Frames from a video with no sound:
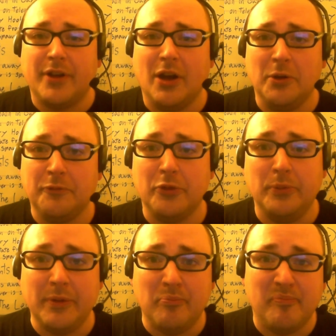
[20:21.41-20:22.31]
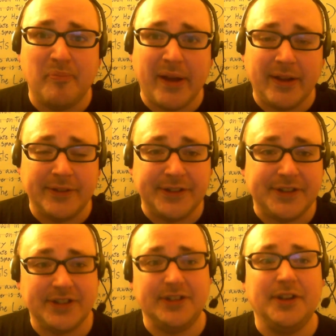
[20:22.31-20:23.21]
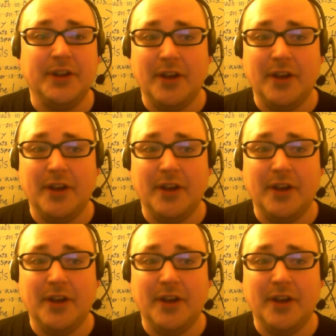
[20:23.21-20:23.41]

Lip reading: comfortably balance